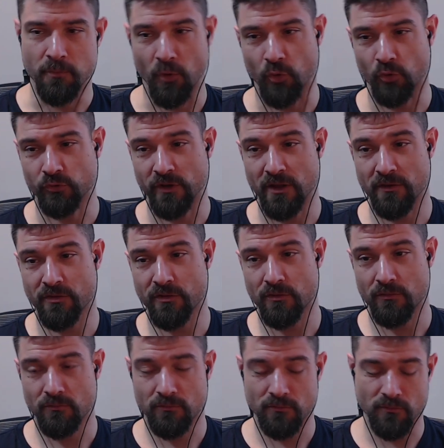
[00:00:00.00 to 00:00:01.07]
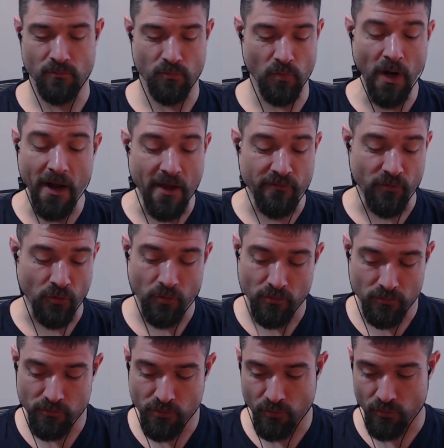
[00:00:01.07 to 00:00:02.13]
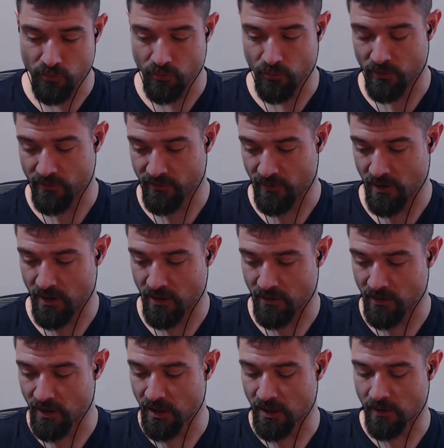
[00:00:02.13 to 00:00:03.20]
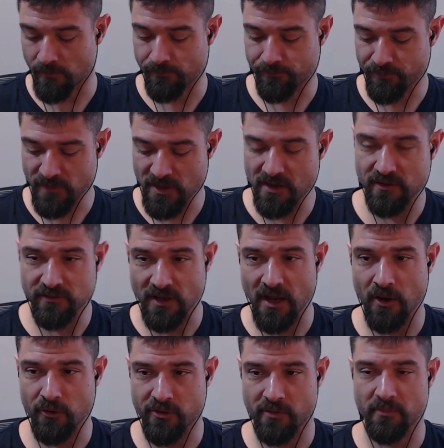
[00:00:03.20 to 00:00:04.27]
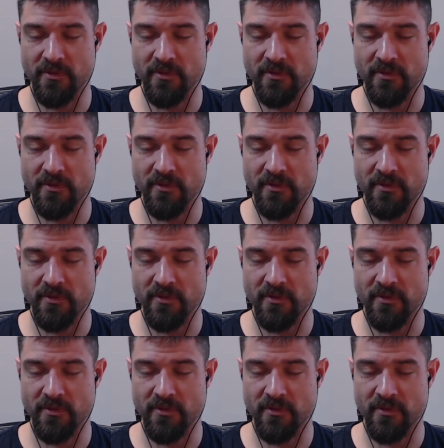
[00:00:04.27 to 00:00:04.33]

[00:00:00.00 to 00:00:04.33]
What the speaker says: boldness, whatever you want to say. He had dialed some of